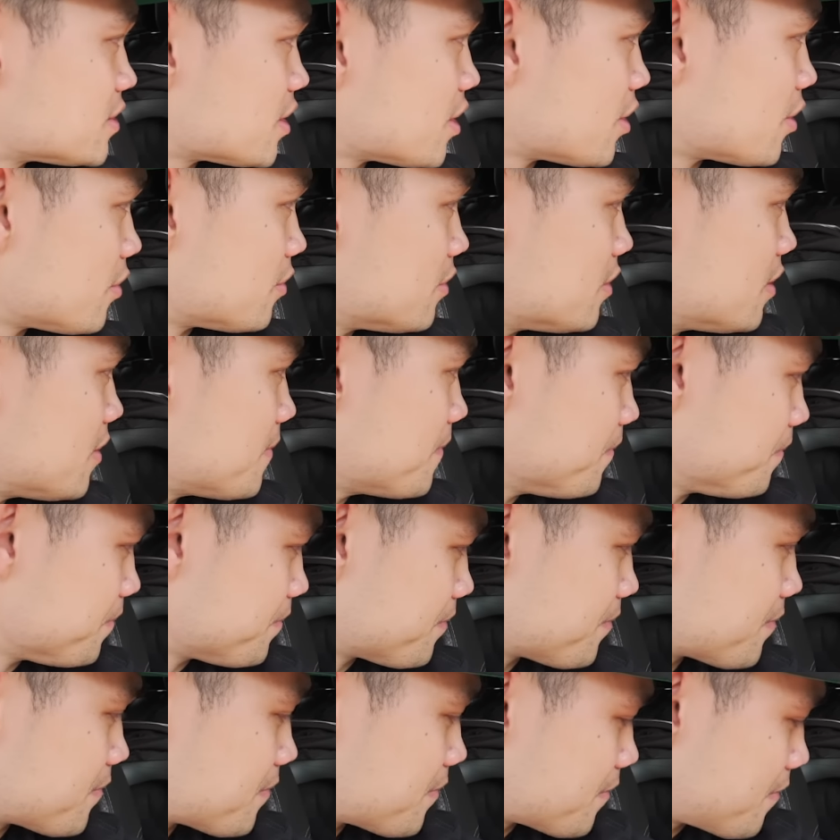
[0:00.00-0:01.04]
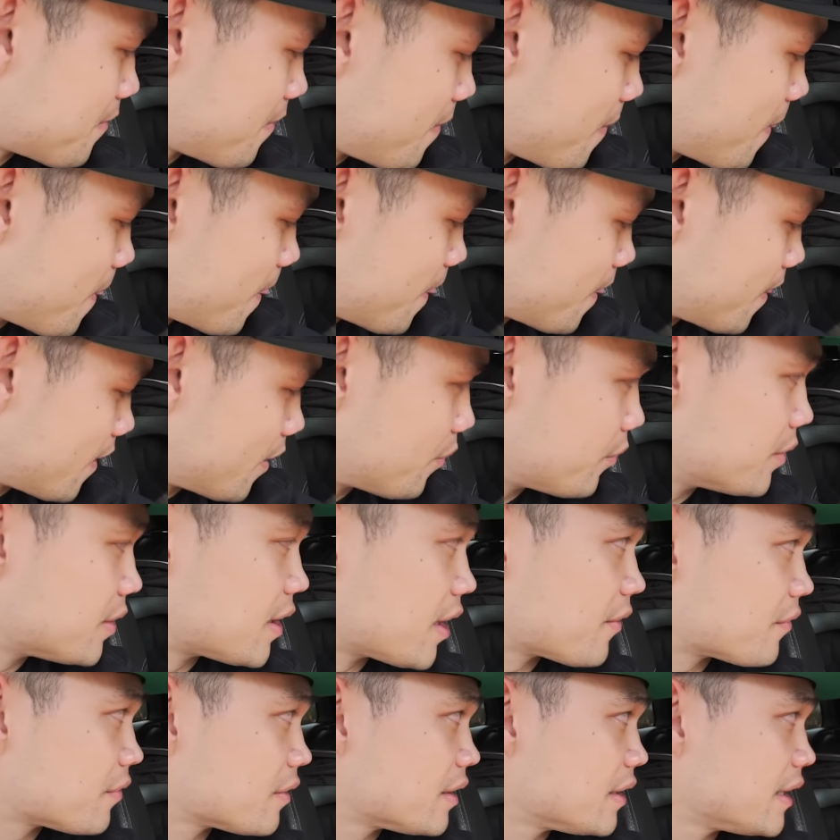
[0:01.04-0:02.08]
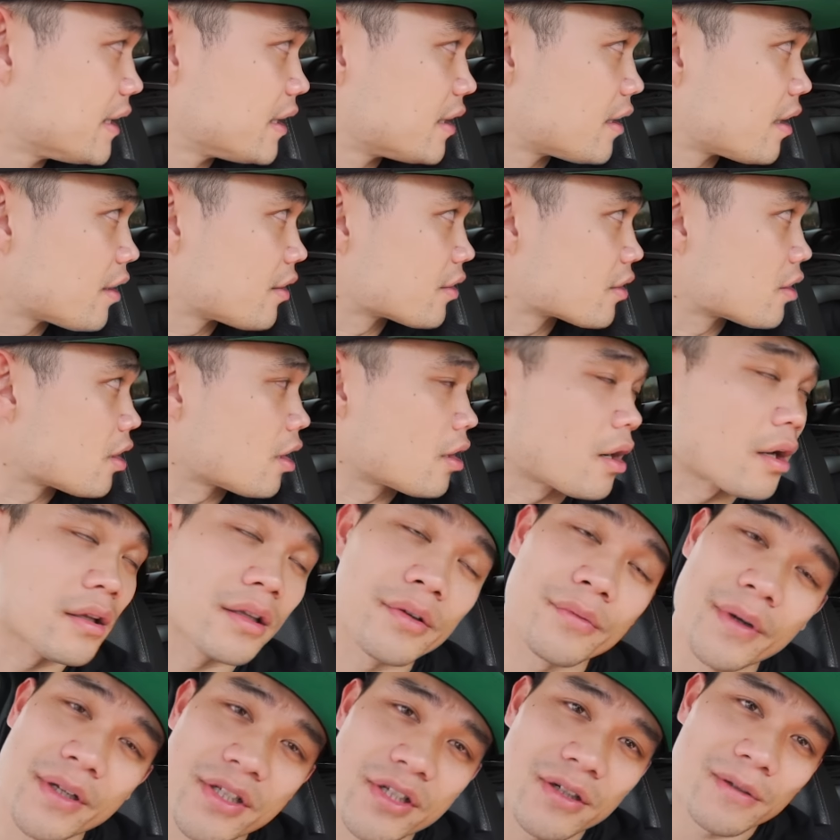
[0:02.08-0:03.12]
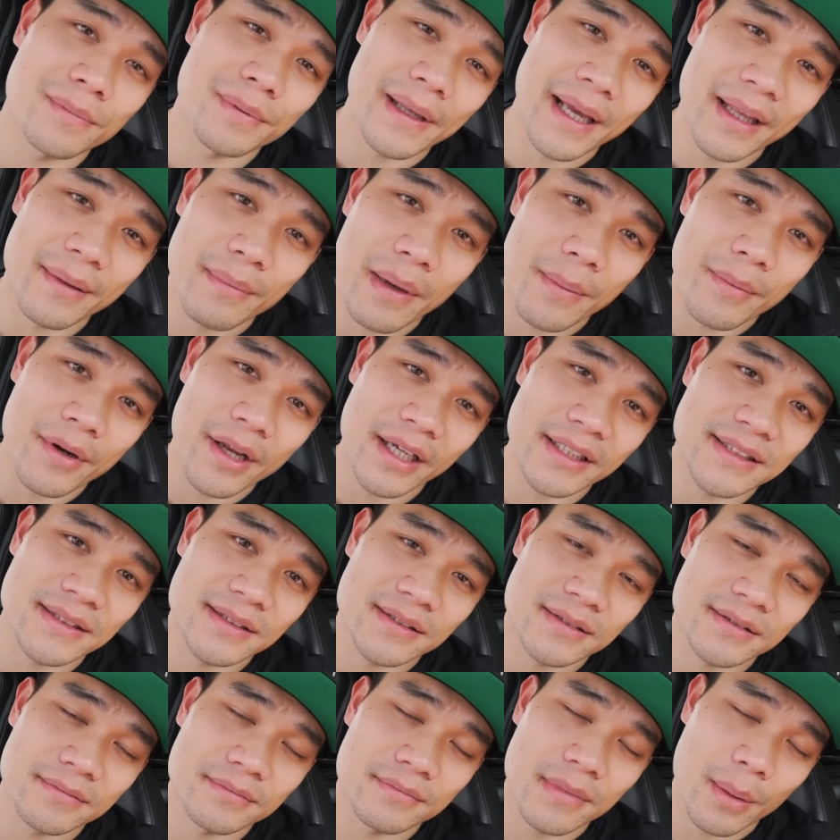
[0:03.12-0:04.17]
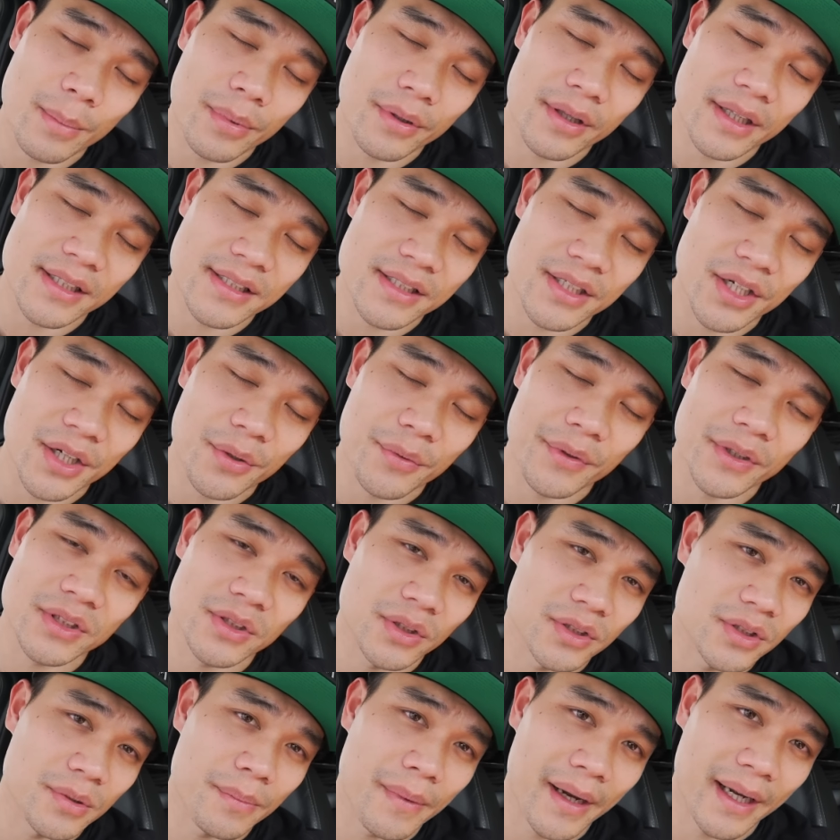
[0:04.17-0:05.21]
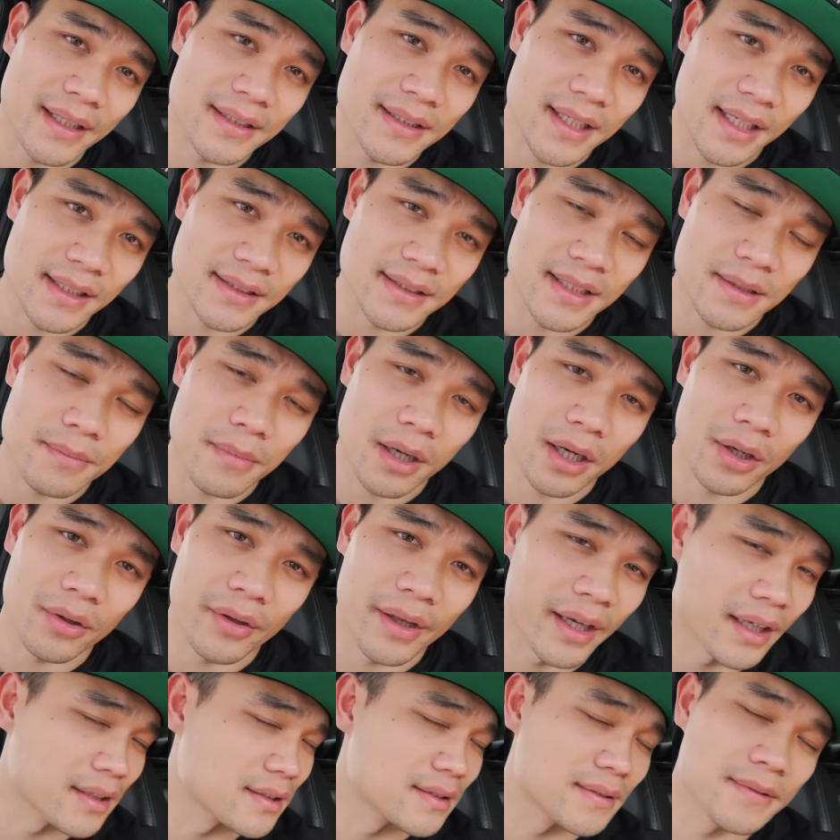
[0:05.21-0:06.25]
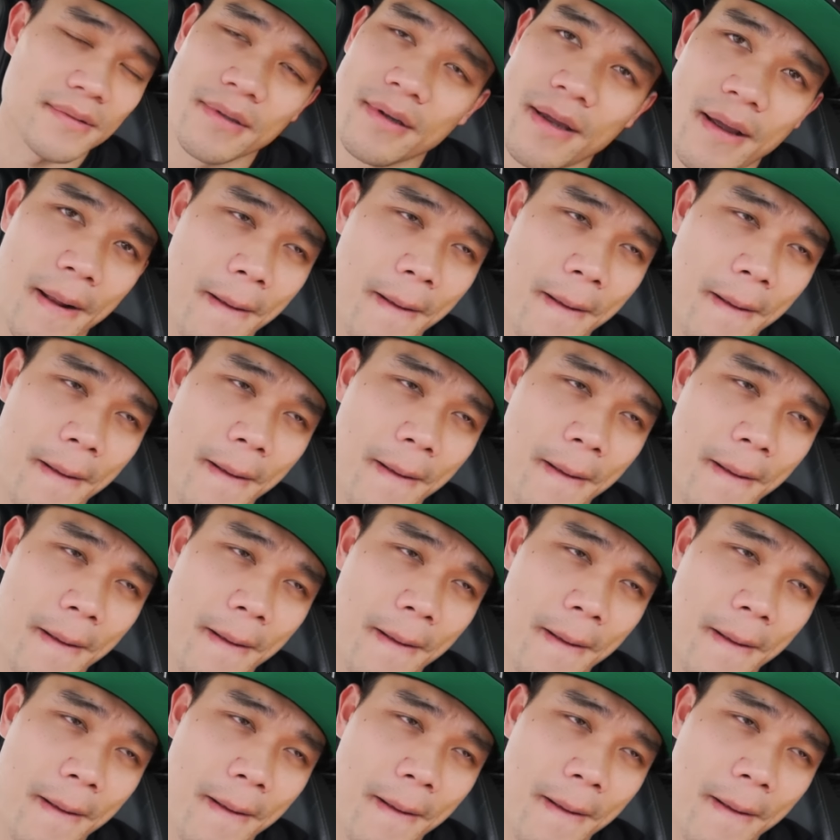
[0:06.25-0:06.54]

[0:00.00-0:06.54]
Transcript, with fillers: so we definitely need another car. The original plan, remember, you guys remember this year we were supposed to buy a Tesla Model X?